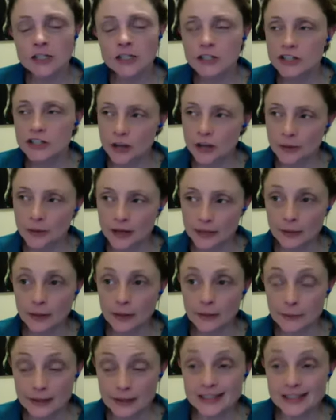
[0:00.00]
So anyway, we
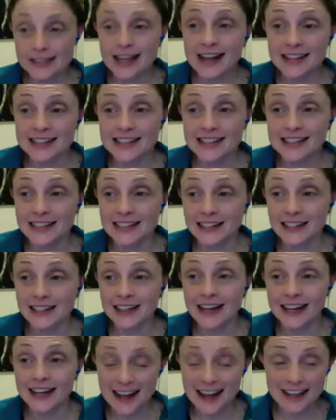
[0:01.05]
went to Asda,
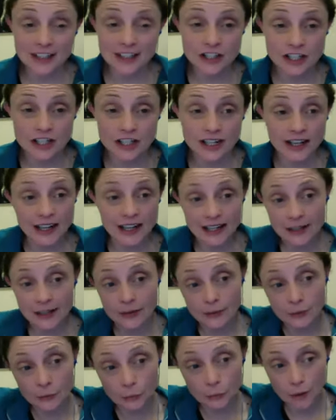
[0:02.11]
and actually,
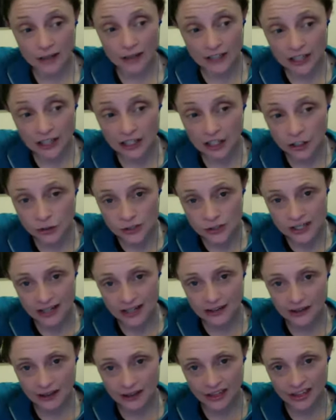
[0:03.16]
when you're
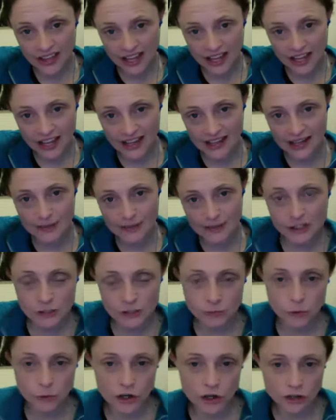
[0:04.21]
using the thingy, it makes you
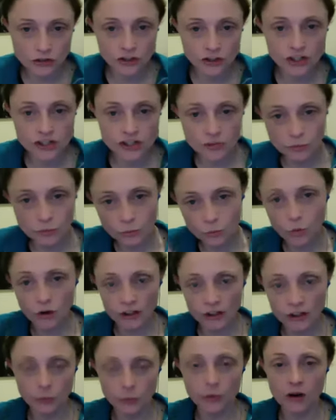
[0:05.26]
more conscious of what
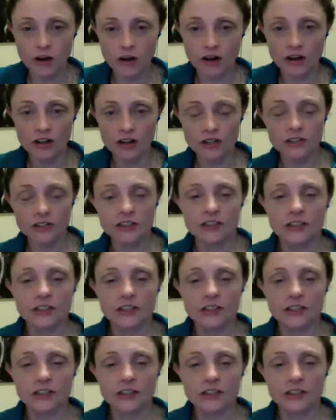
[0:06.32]
you are what,